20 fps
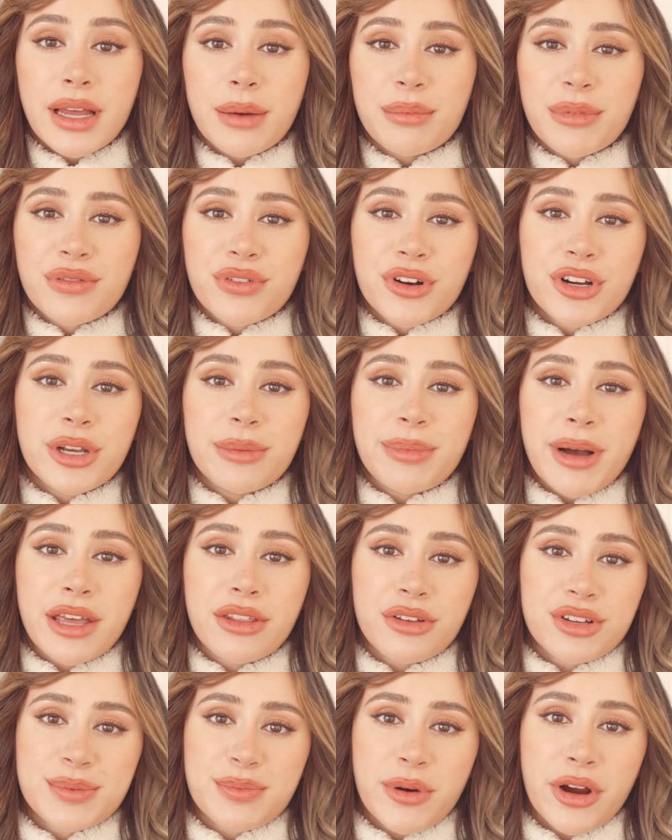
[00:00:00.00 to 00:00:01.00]
And before you buy
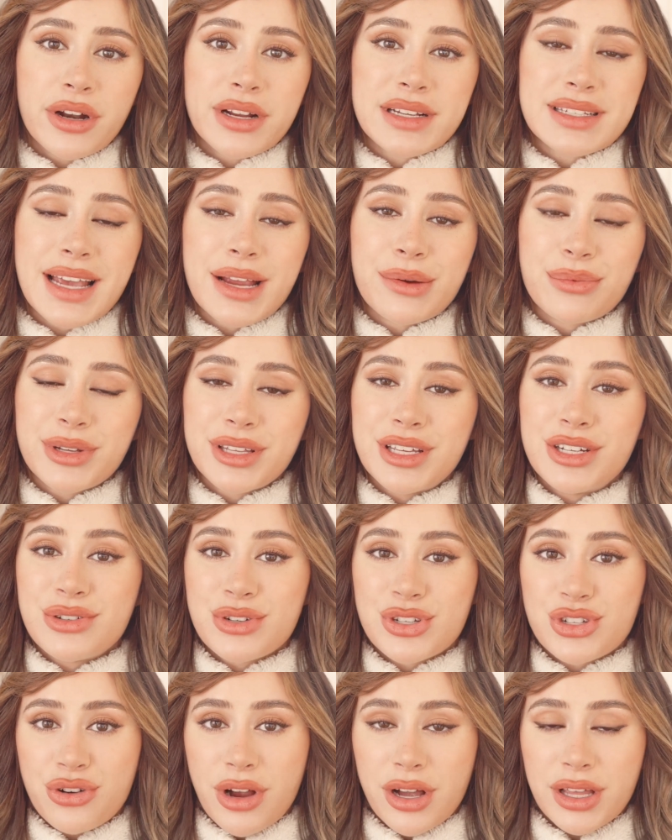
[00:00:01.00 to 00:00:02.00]
those products, I really do
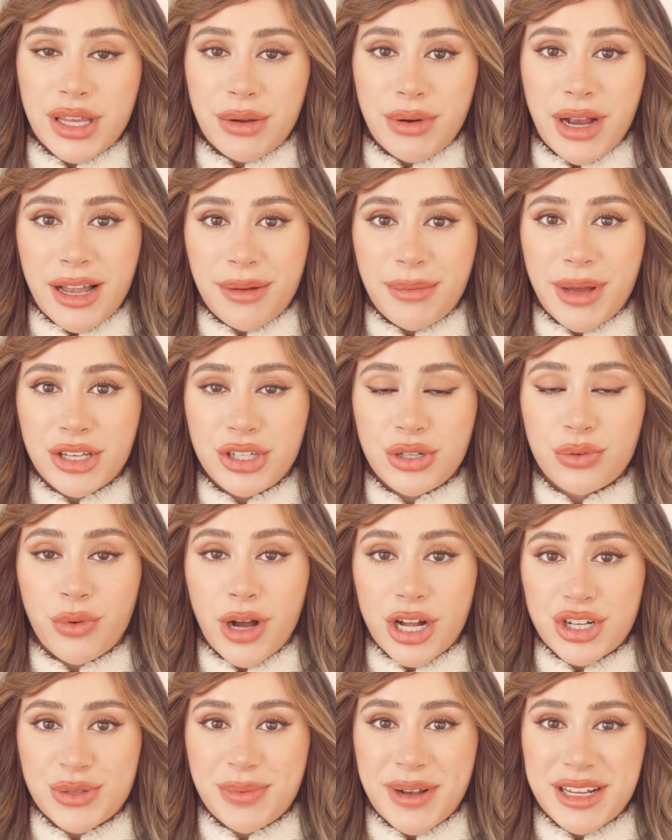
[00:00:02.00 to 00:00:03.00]
strongly recommend you
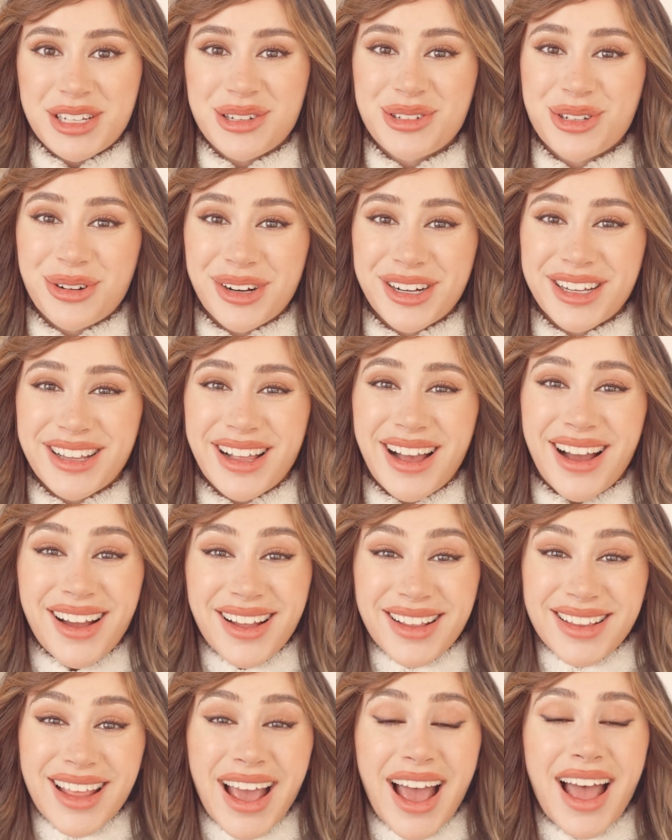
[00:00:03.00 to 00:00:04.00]
watch my tutorial
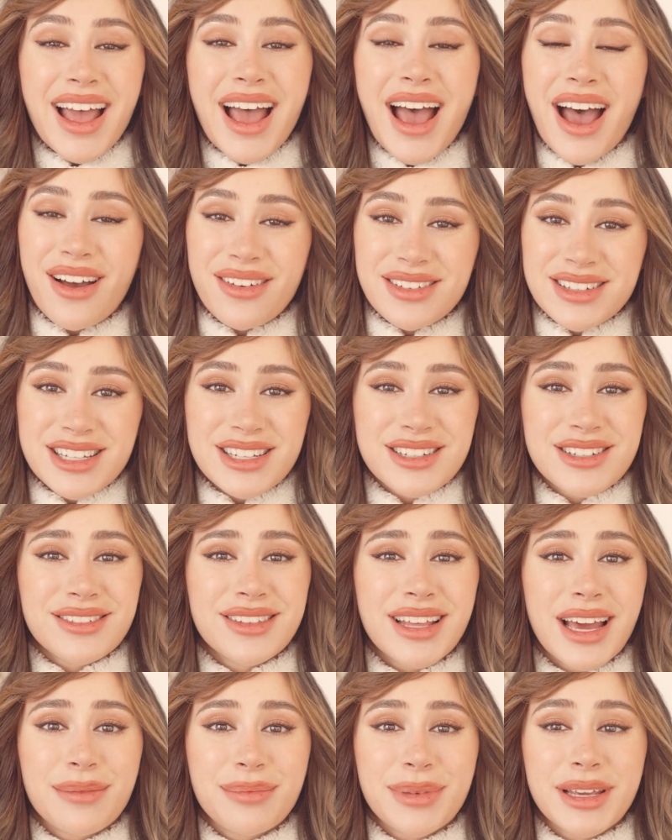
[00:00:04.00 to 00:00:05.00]
on how to do
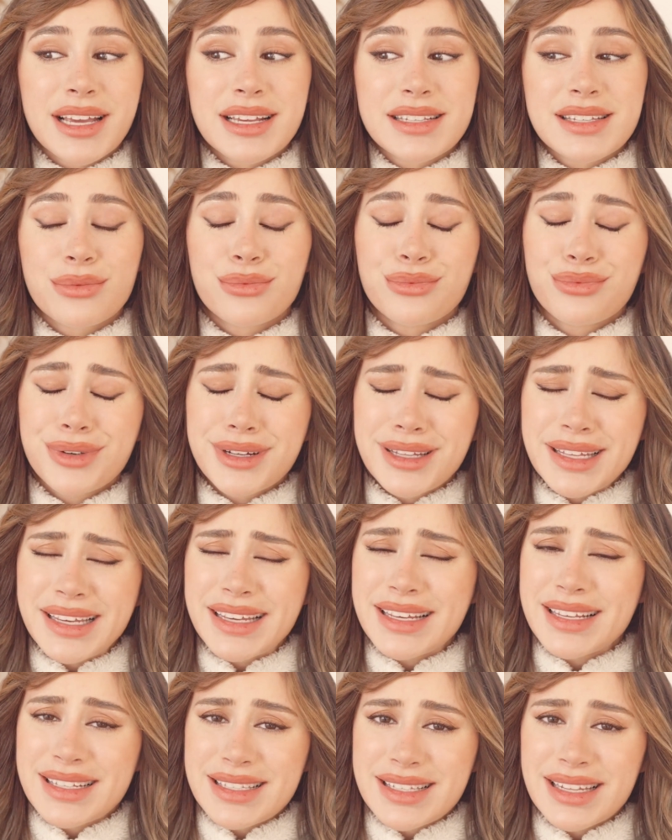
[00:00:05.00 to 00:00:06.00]
that, because it
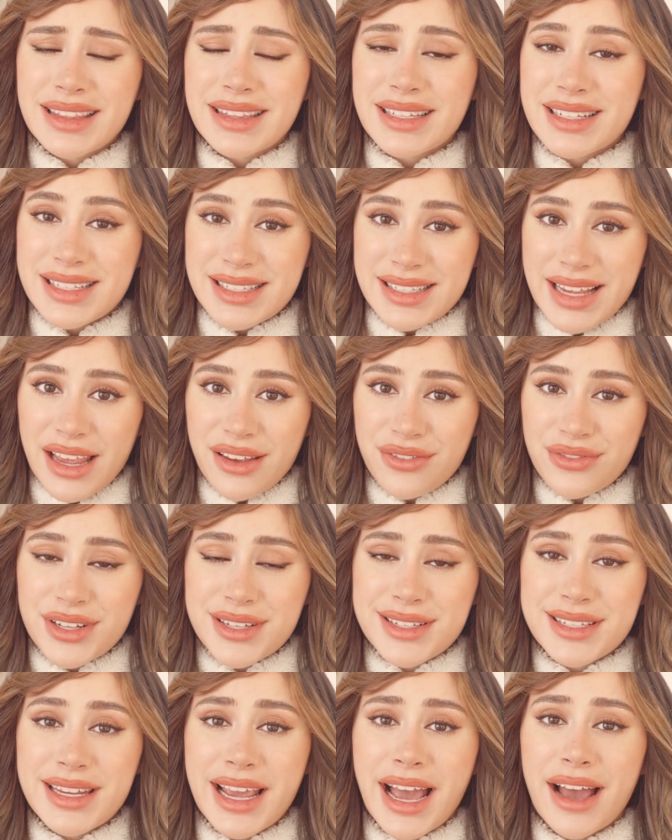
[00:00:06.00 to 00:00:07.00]
really isn't the
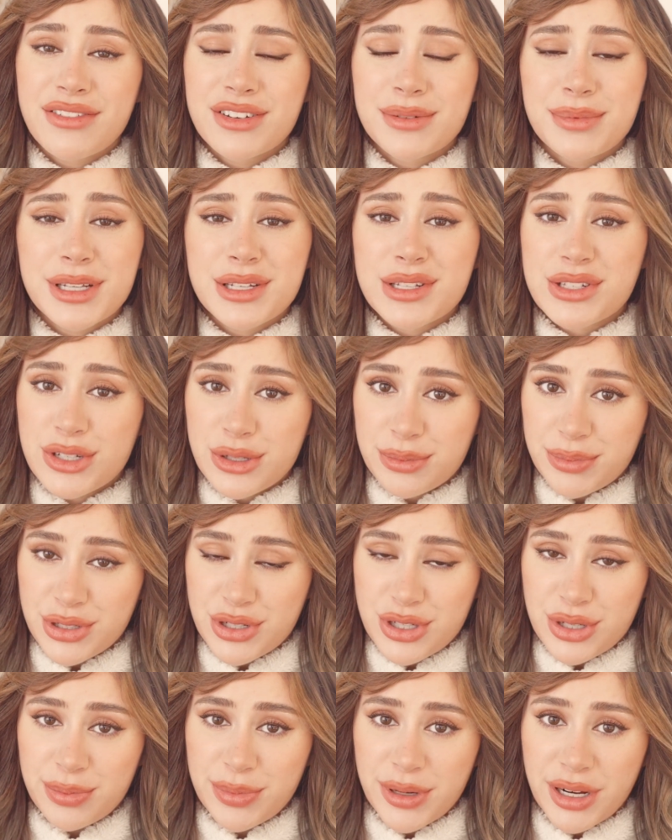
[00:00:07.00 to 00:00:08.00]
safest. You have to be
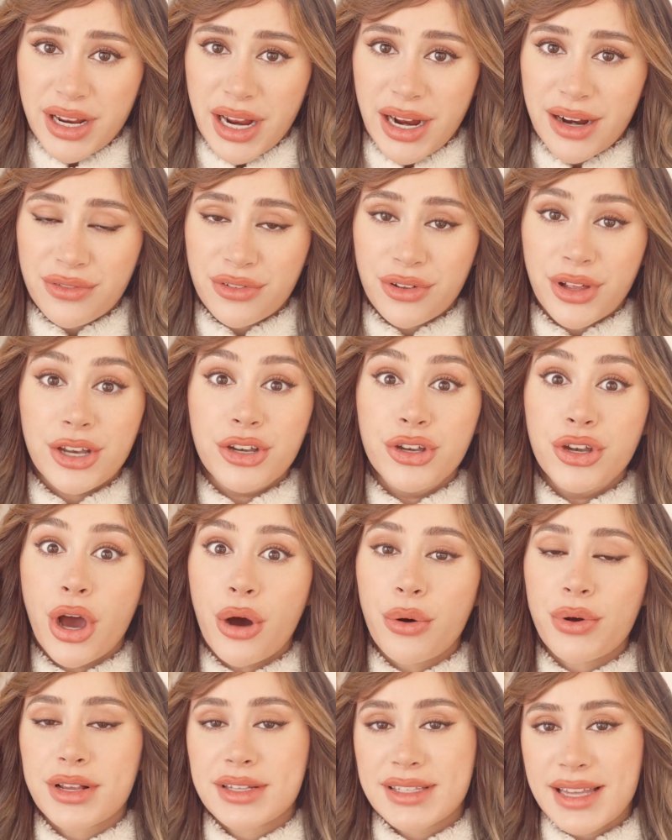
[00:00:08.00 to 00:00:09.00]
super careful and
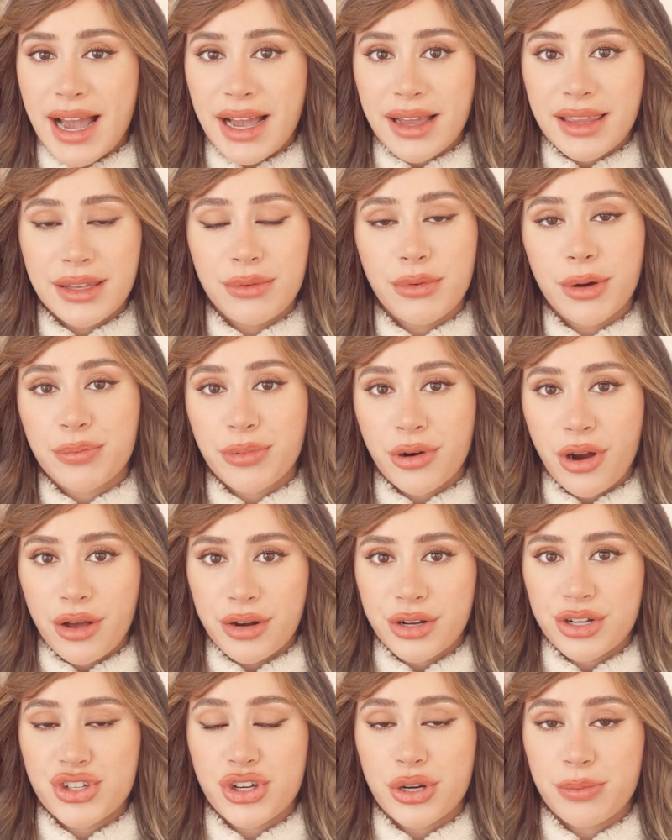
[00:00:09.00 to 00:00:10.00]
know exactly what
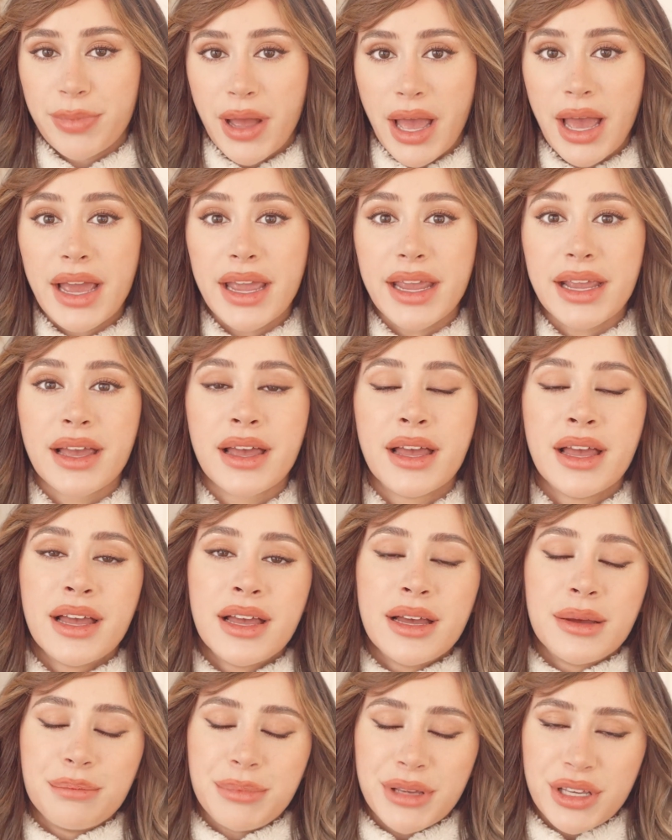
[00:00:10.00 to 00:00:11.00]
product you're buying
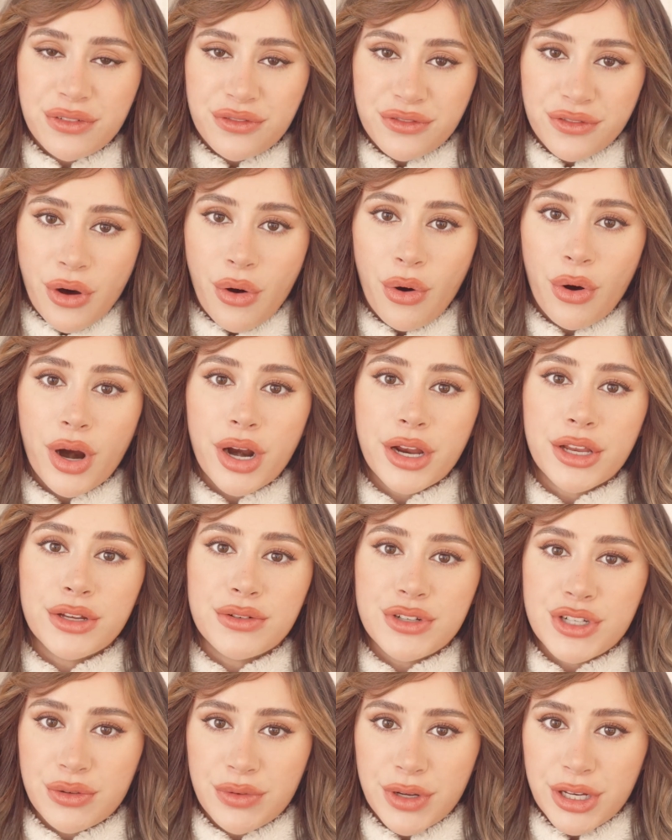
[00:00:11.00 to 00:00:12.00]
before you
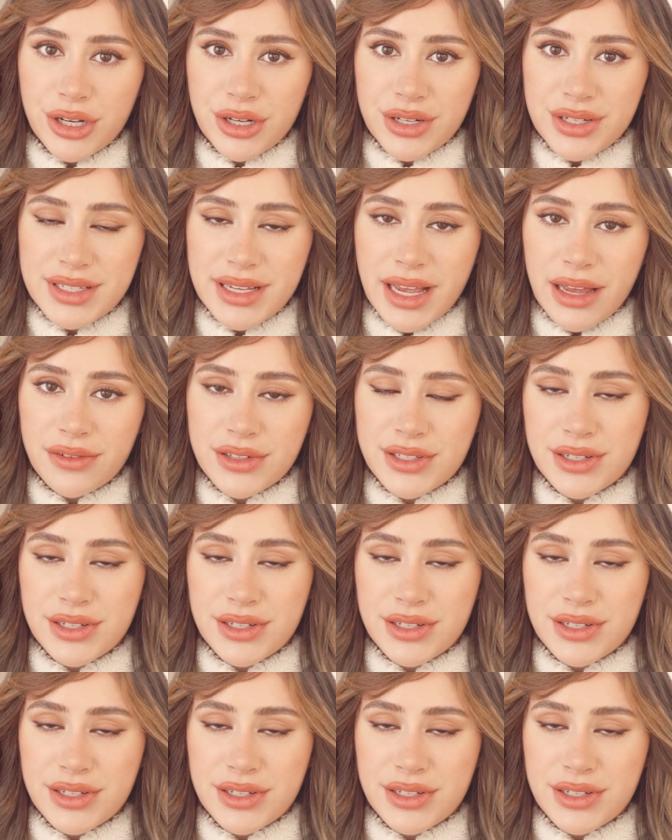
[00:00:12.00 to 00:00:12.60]
do it yourself.